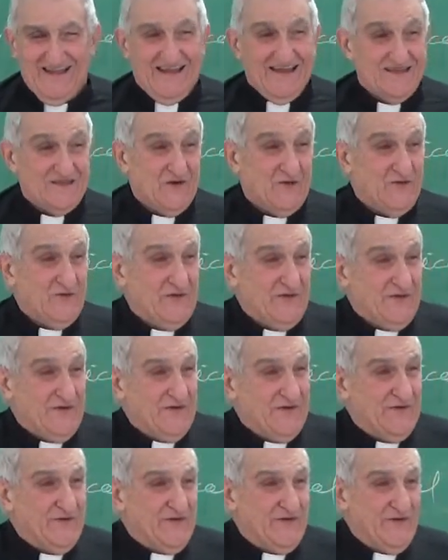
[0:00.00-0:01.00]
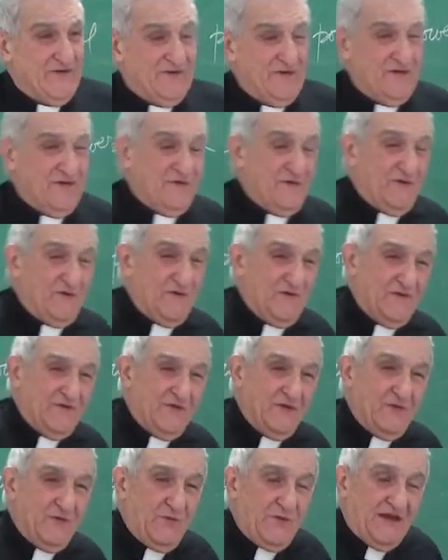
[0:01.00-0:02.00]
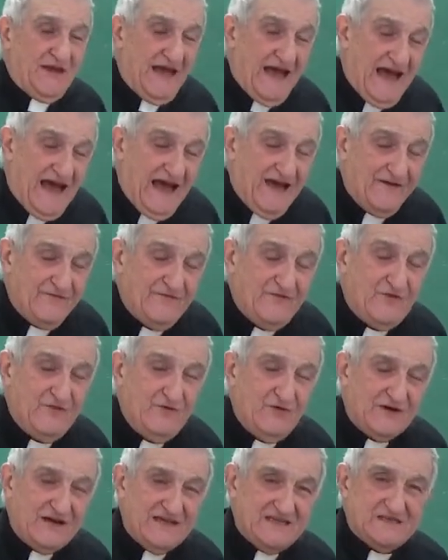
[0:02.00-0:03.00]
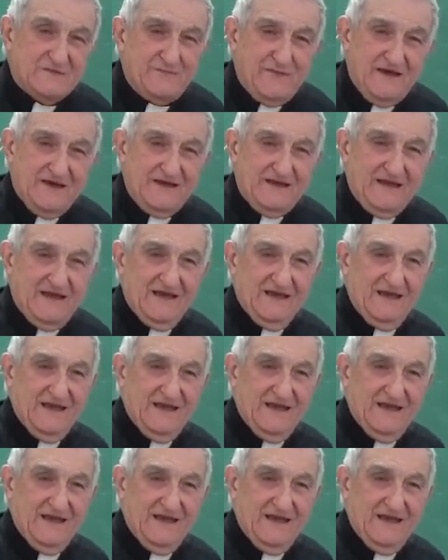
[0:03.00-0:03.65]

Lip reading: So we have to respect